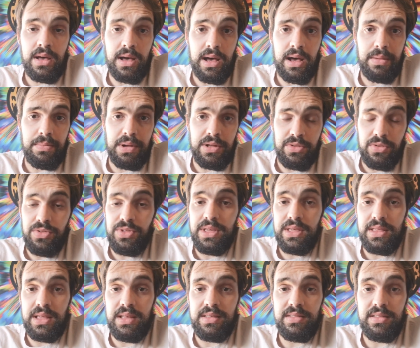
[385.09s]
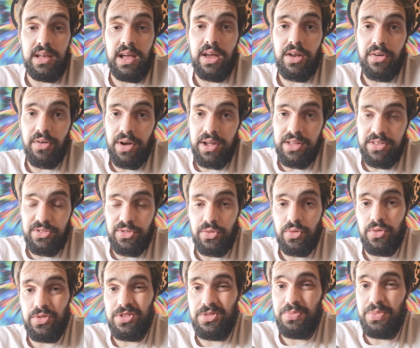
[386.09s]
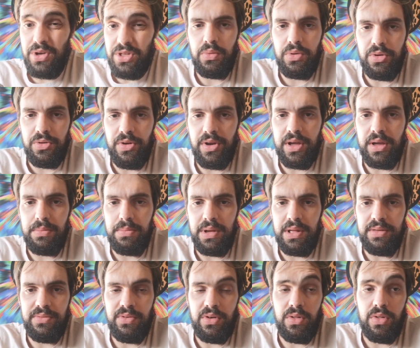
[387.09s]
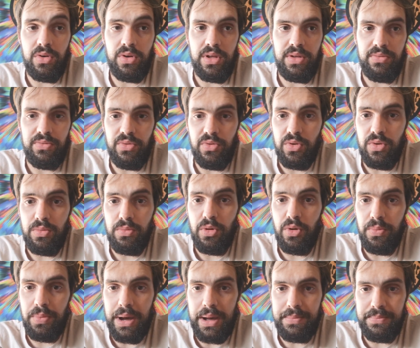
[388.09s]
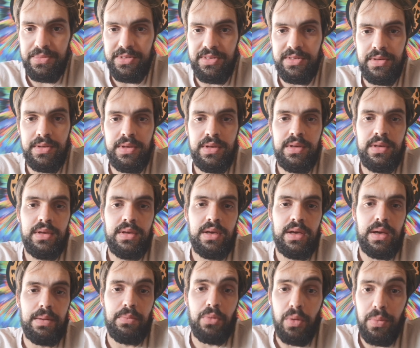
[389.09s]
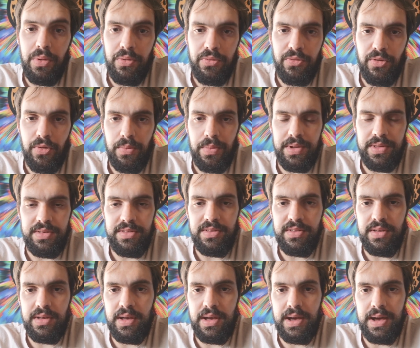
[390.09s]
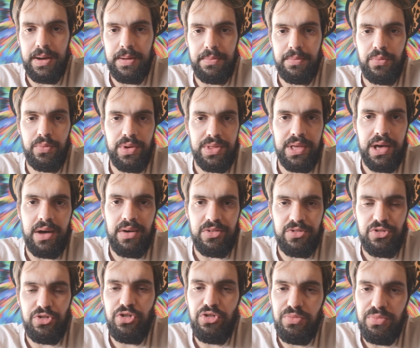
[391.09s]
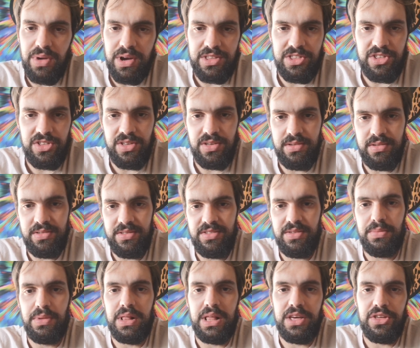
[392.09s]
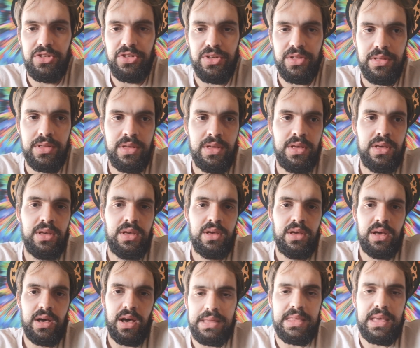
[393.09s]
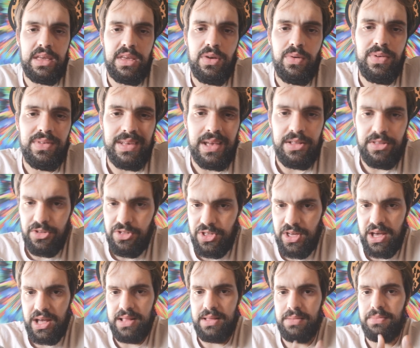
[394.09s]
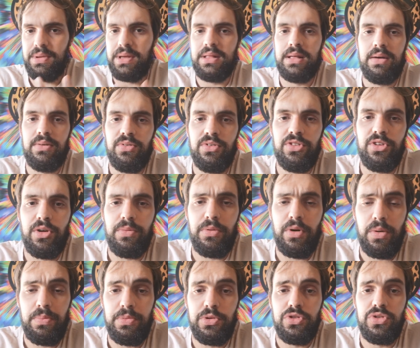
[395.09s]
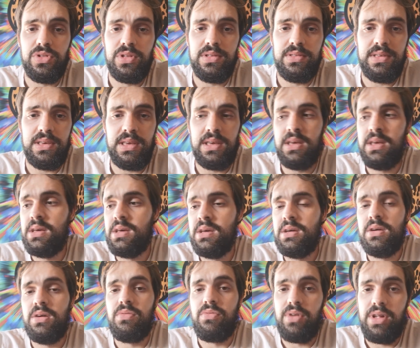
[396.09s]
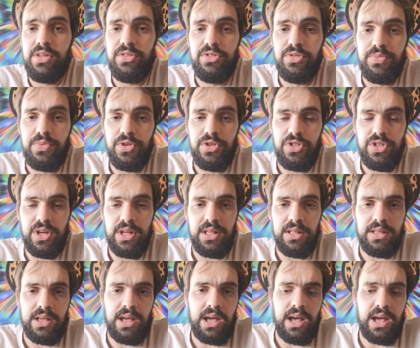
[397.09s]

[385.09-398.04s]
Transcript: I do think that's a great score. I would recommend if you're looking for more pumps and more performance without too much stimulation. A big thank you once again to Chad and BNL for the opportunity. Really do appreciate it.